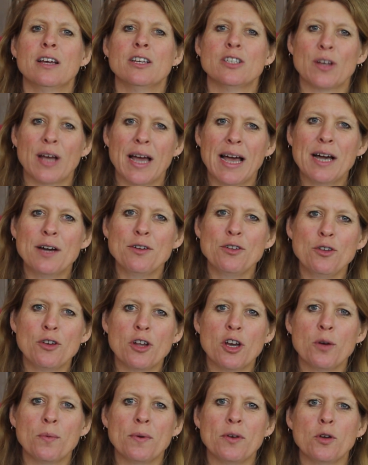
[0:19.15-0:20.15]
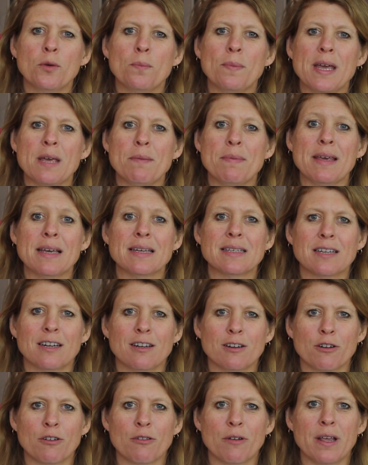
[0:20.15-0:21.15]
So how do you know when your baby is
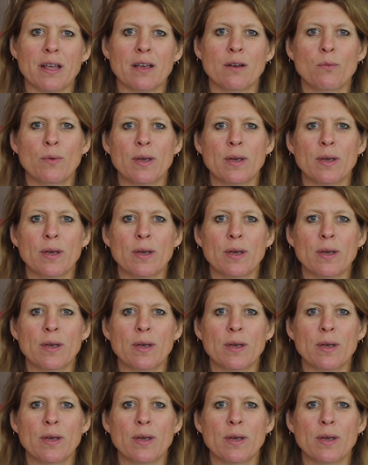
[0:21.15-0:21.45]
hungry?